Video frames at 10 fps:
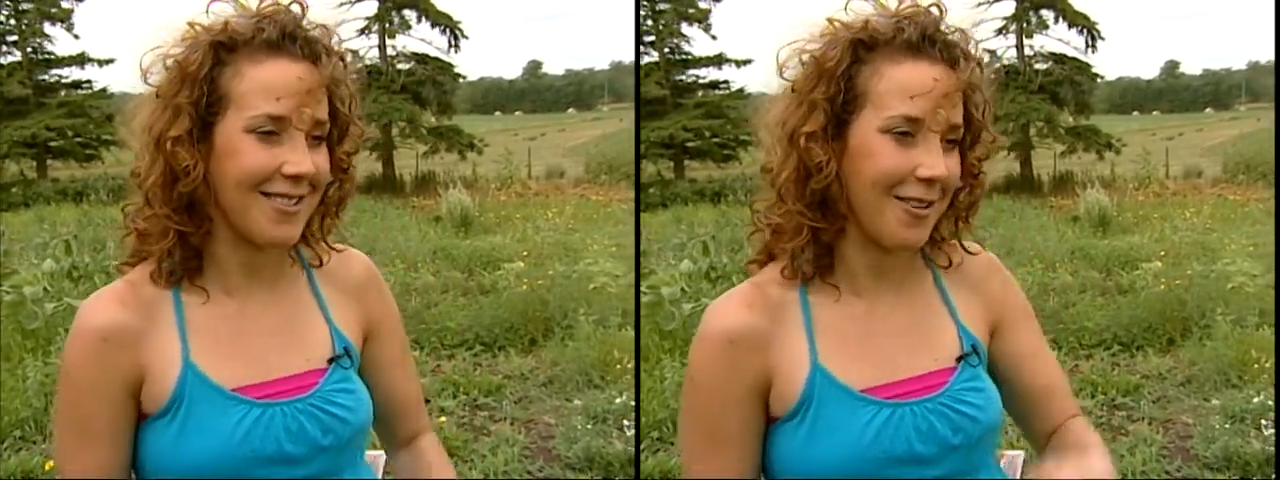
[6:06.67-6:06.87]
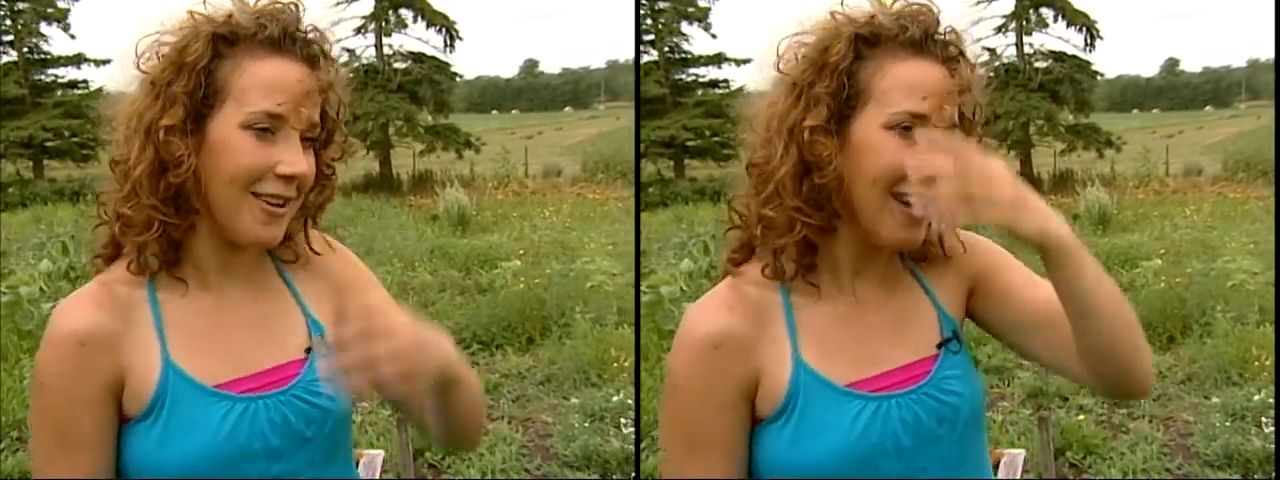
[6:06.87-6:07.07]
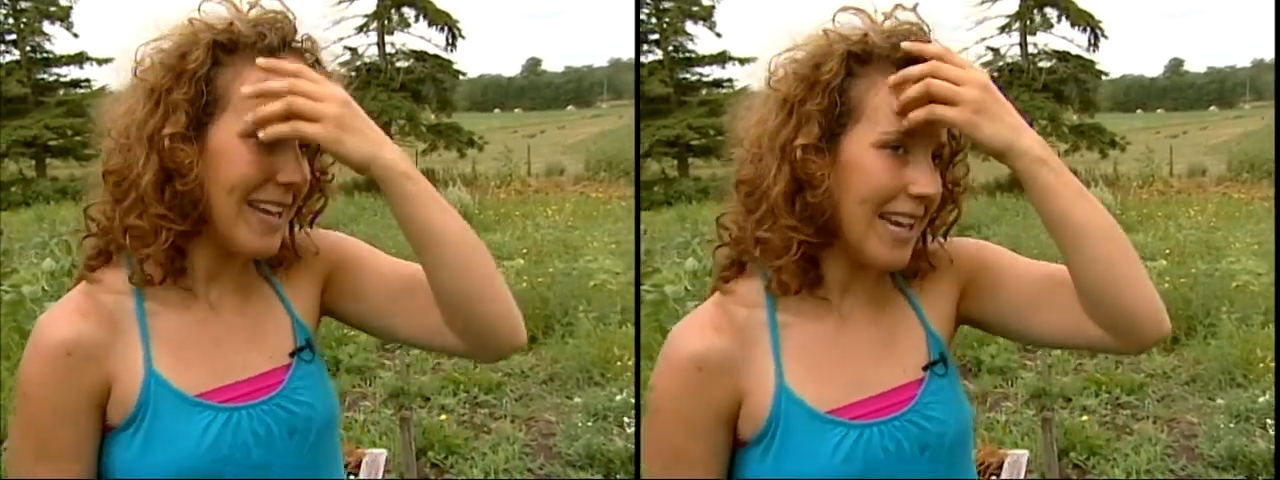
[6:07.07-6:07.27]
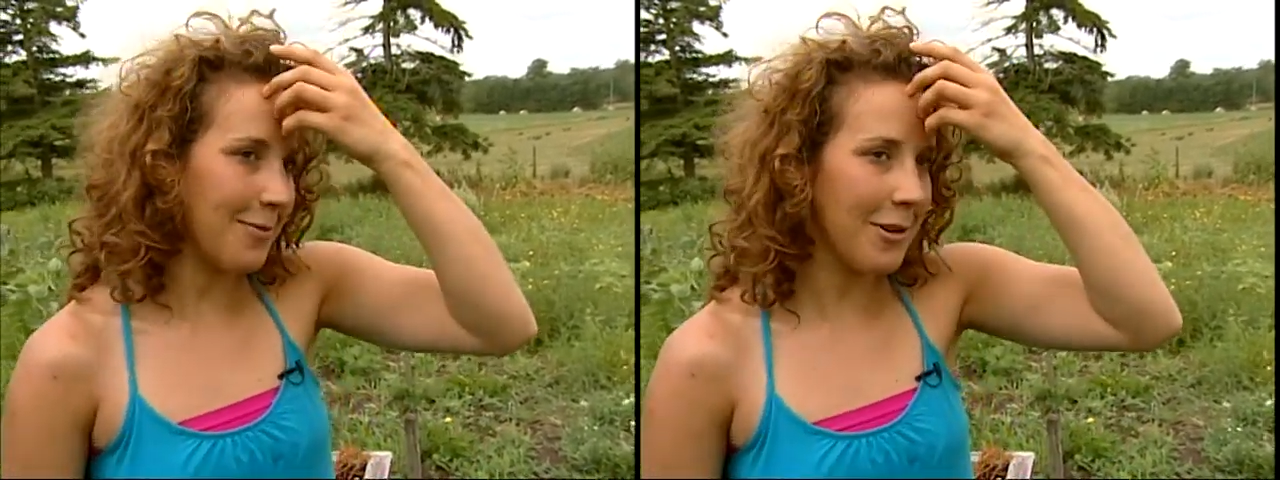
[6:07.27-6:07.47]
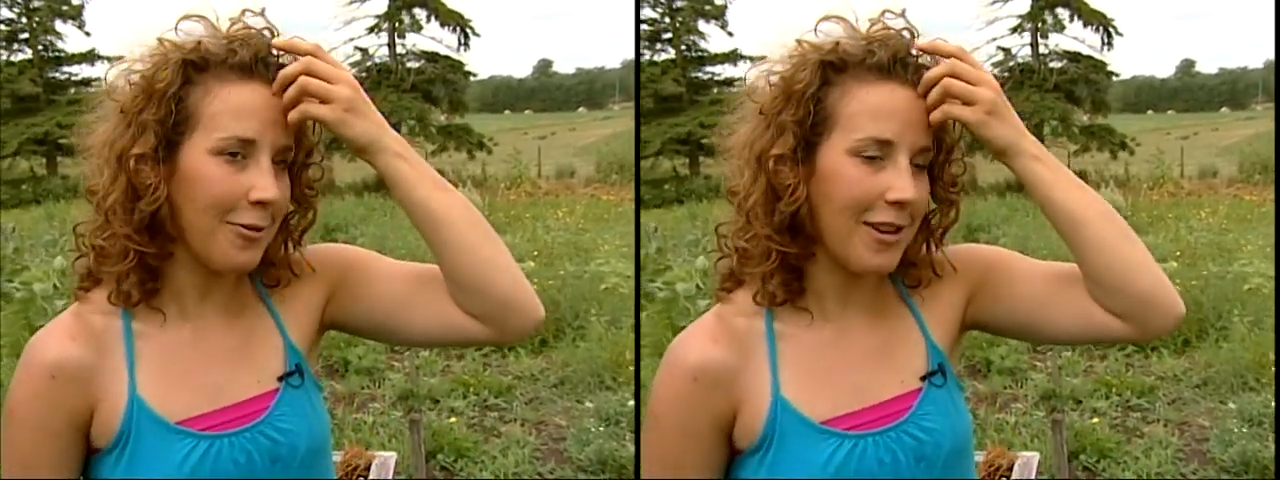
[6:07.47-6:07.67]
So it's
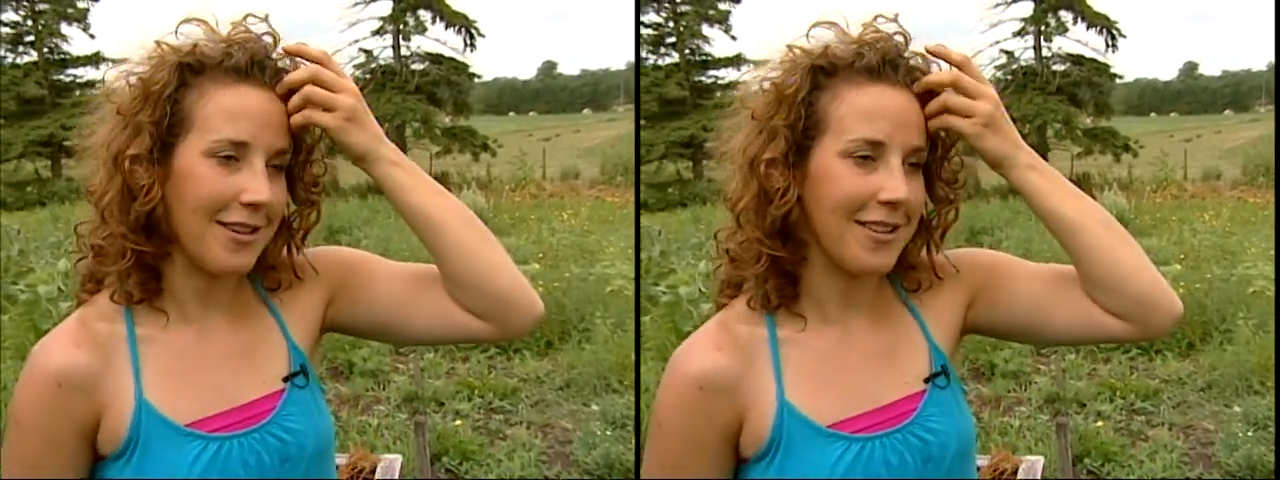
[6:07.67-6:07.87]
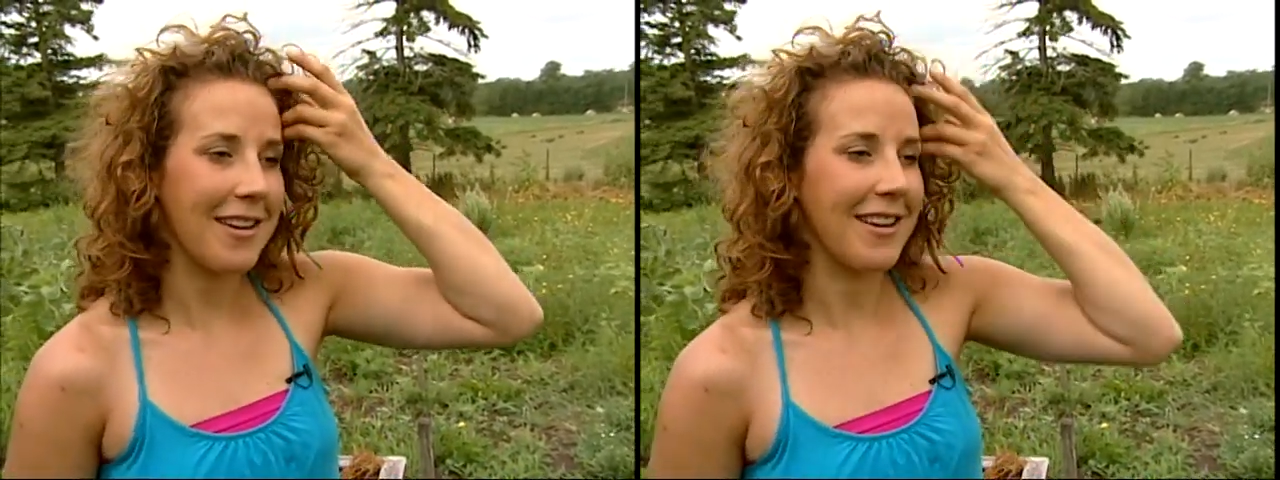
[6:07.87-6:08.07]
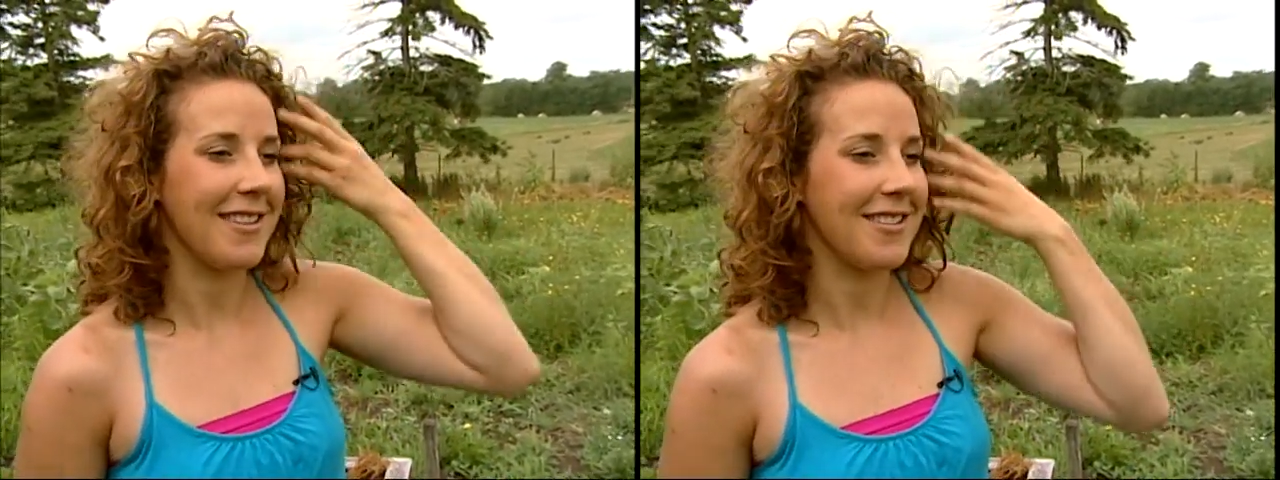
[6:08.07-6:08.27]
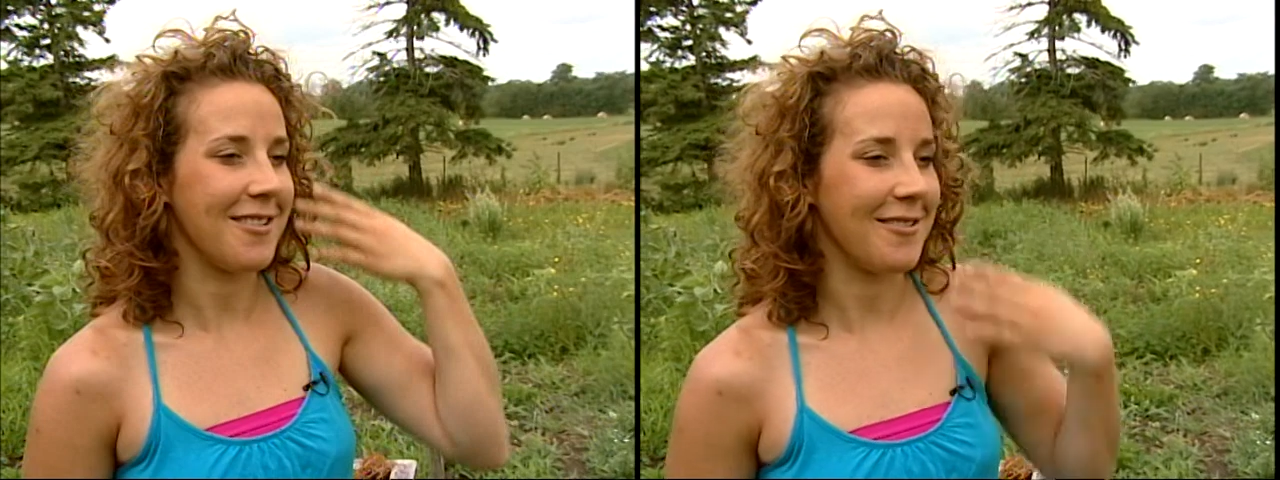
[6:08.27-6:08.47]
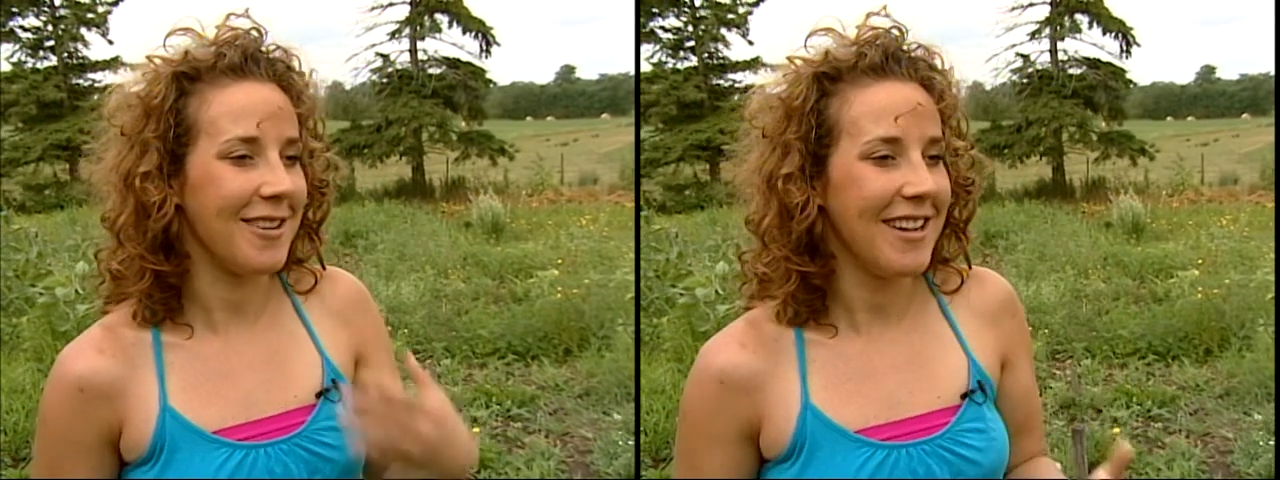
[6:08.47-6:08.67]
been quite exciting
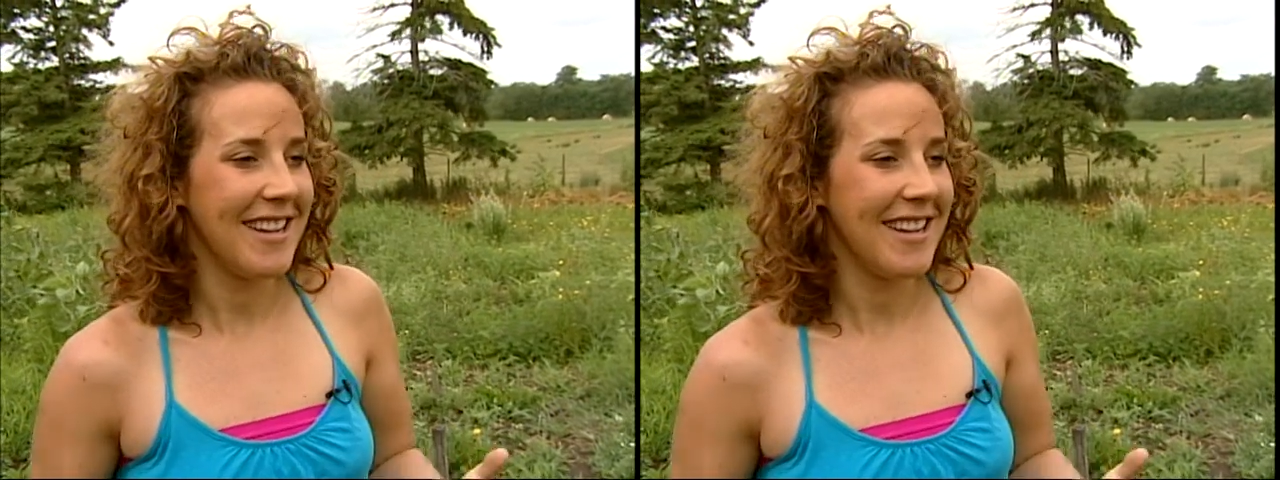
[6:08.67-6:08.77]
to